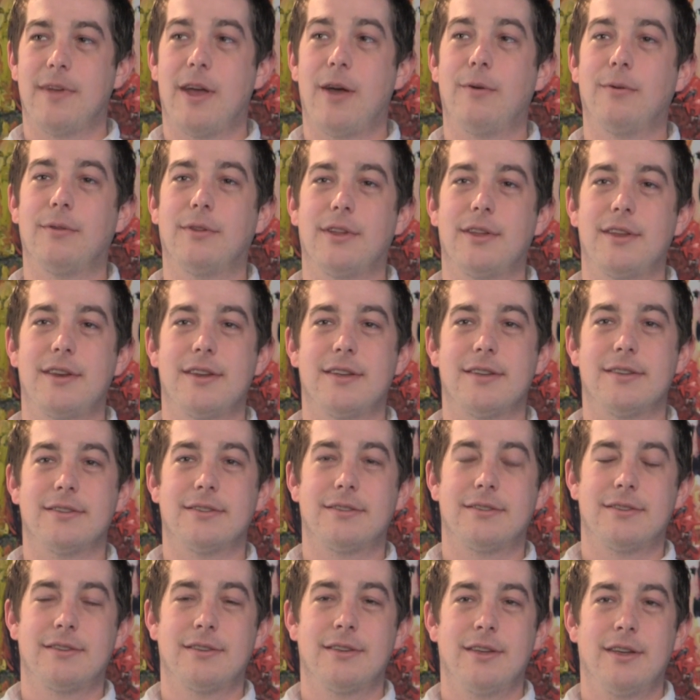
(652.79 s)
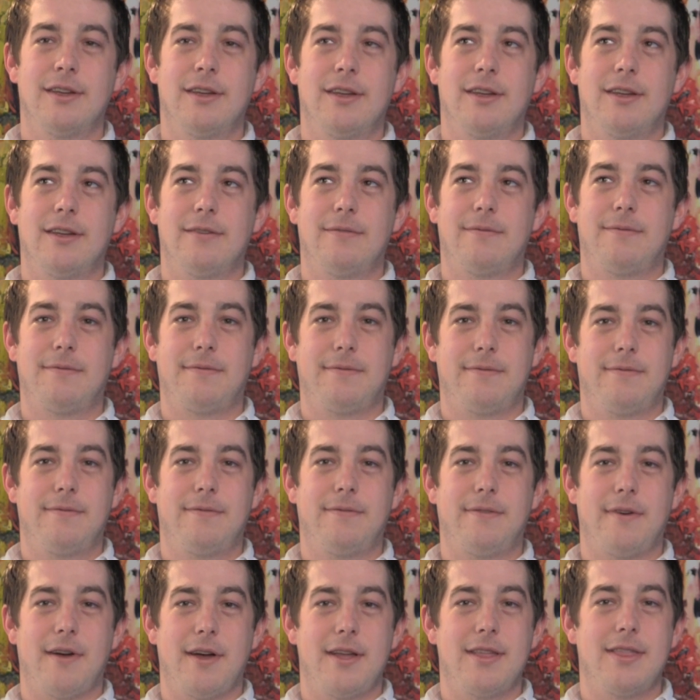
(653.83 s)
outlet is,
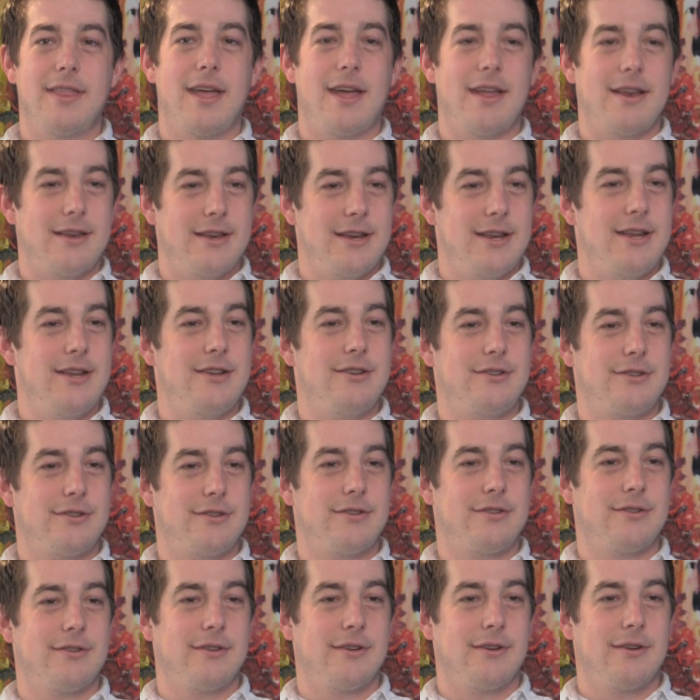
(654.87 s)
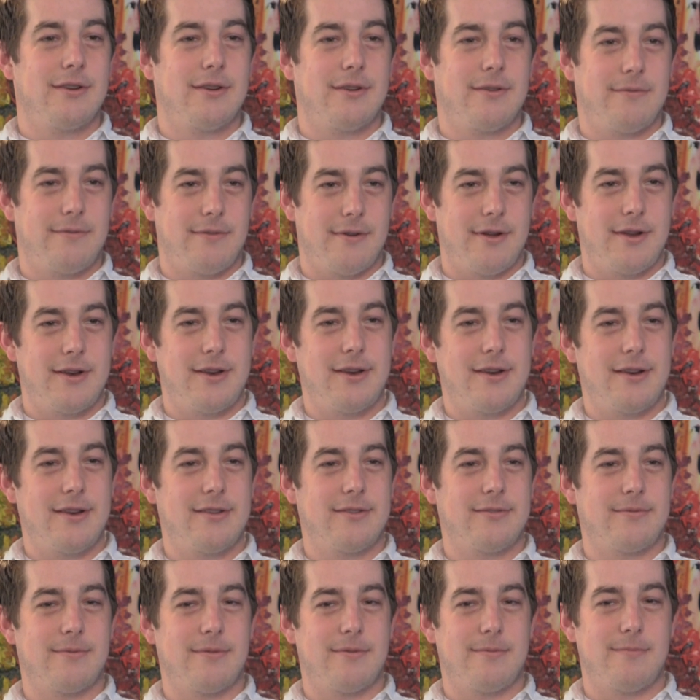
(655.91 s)
find that niche, find it
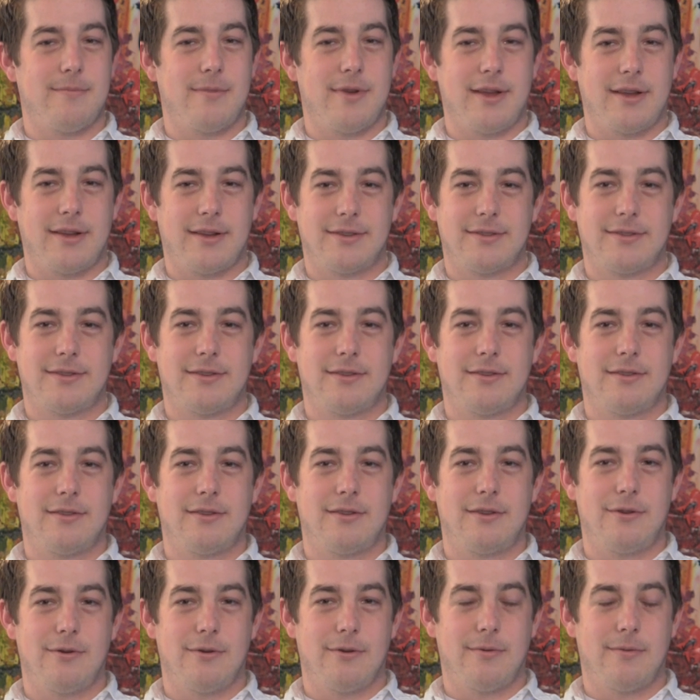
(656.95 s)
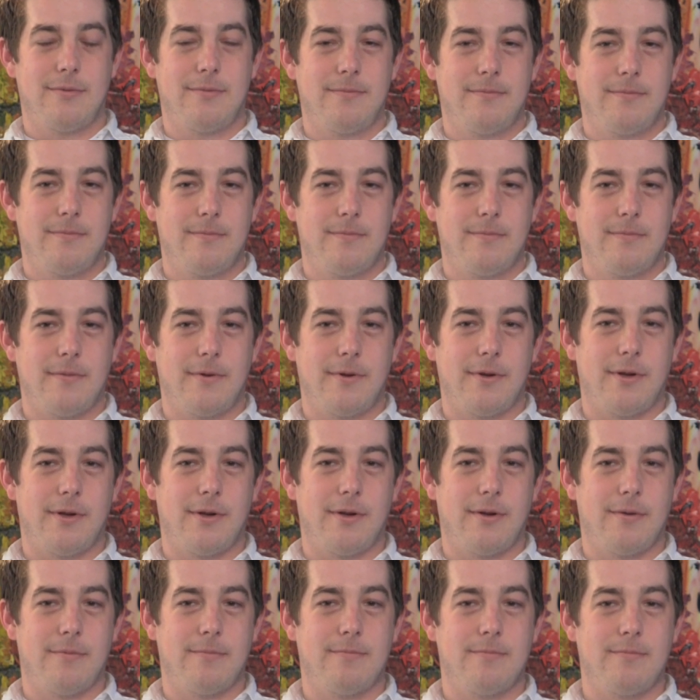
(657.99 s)
is what makes your
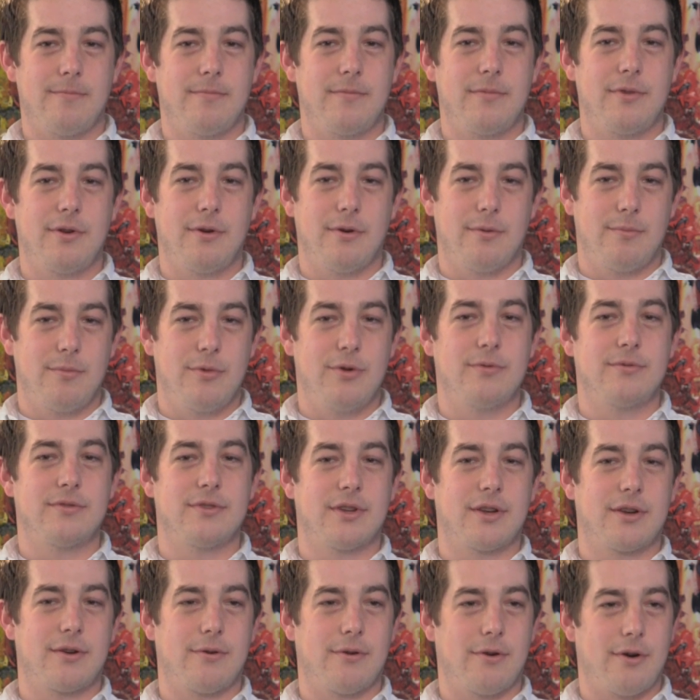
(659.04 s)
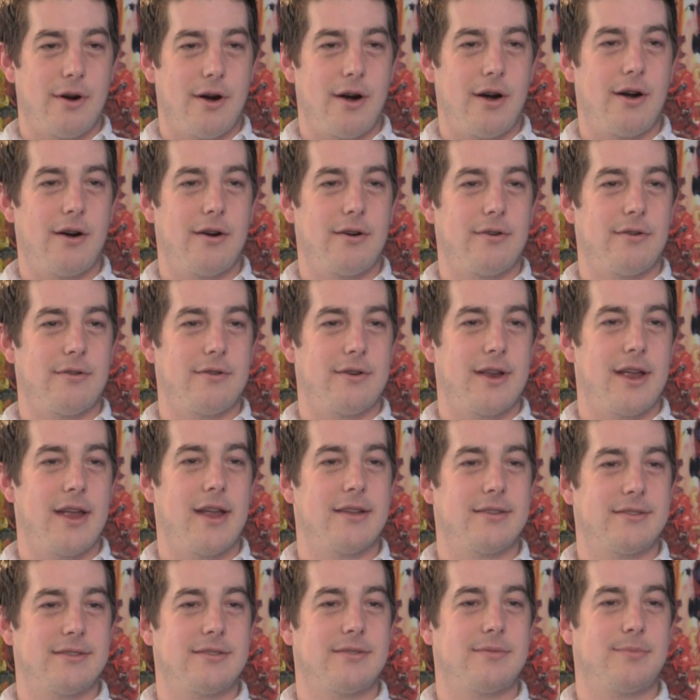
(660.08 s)
music or art or
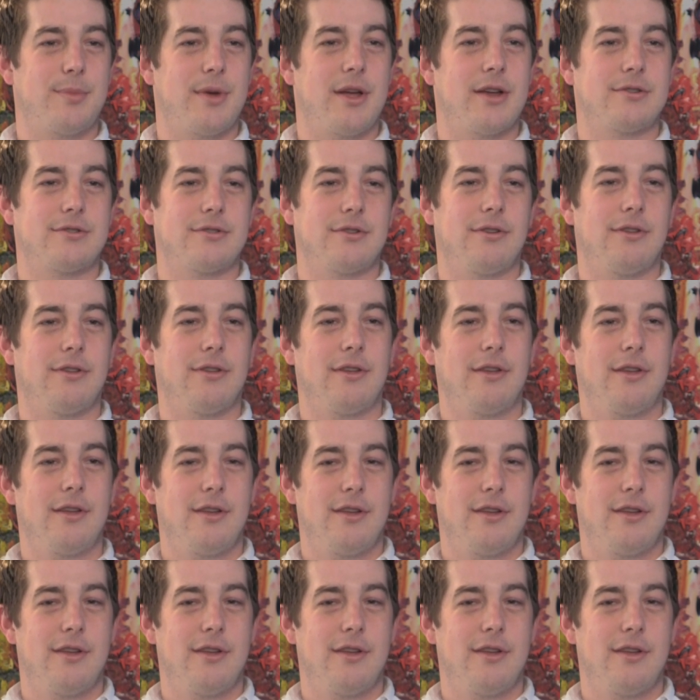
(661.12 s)
dance special,